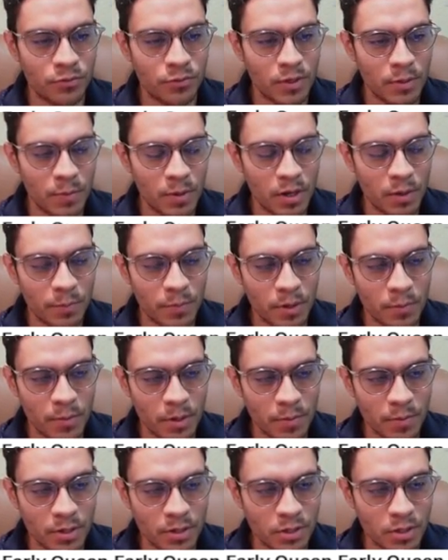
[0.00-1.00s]
developing my
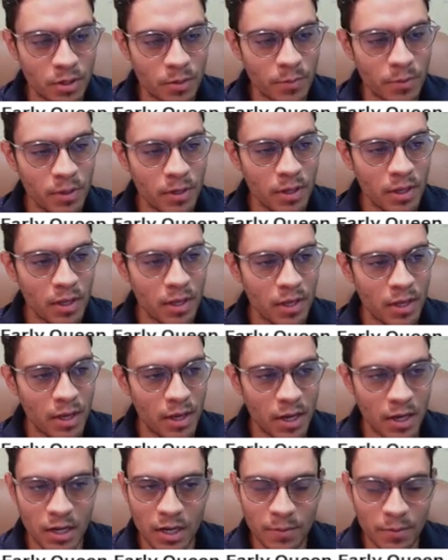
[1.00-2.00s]
bishop,
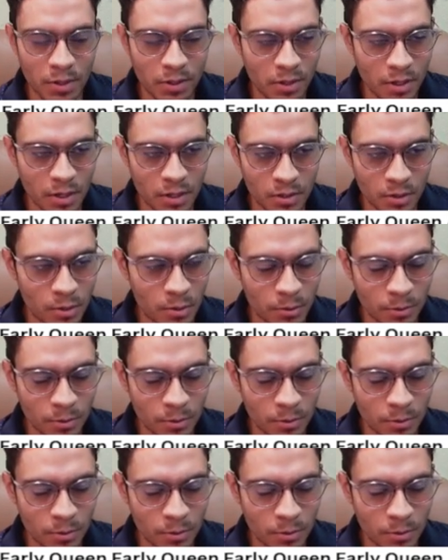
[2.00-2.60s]
and everything is good.